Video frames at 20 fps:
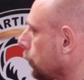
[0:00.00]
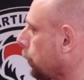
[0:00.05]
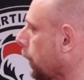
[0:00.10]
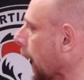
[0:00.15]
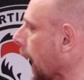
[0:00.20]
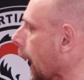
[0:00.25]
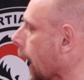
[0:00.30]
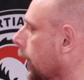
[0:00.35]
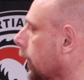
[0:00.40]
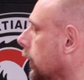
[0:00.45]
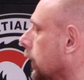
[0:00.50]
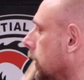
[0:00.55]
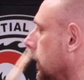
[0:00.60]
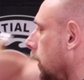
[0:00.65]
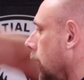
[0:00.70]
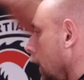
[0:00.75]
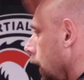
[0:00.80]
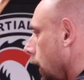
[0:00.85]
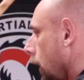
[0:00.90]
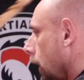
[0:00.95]

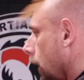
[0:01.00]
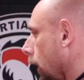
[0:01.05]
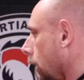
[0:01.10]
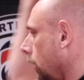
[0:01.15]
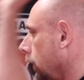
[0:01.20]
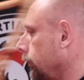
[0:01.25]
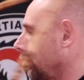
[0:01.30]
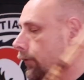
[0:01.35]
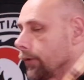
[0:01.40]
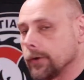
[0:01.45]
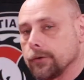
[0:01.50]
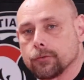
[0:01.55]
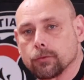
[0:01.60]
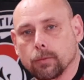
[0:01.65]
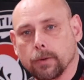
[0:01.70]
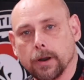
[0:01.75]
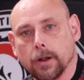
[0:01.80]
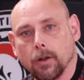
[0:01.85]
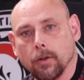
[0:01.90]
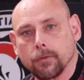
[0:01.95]
pattern of the
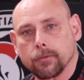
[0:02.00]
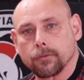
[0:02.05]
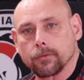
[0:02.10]
drill.